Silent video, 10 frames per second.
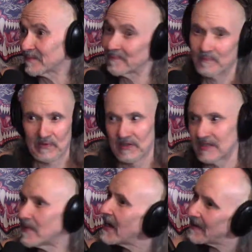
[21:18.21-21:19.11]
put
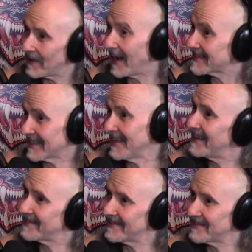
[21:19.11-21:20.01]
the band back
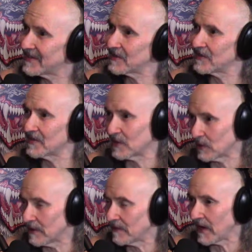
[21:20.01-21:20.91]
together to
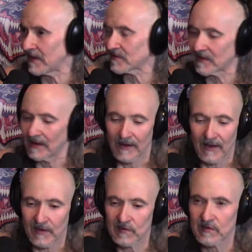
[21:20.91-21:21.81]
do events.
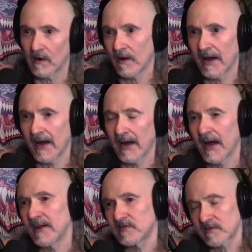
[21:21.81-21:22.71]
So uh,
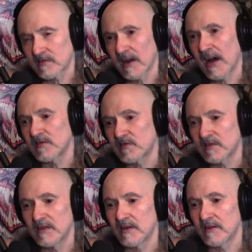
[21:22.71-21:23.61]
as this
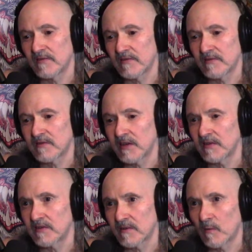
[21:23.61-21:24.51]
last uh,
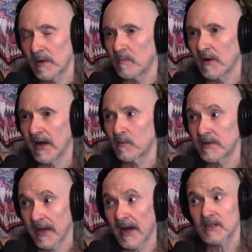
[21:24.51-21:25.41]
season went by where
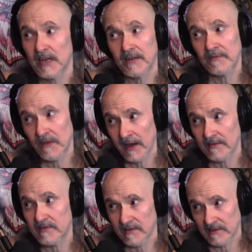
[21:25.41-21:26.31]
they actually had
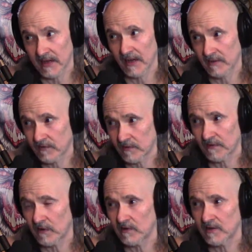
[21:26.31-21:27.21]
fans in the stands for
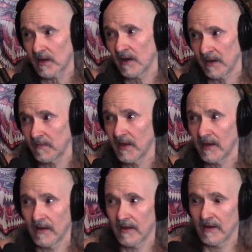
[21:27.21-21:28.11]
the first time.
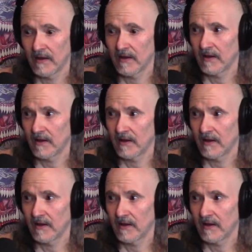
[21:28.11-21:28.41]
I got to go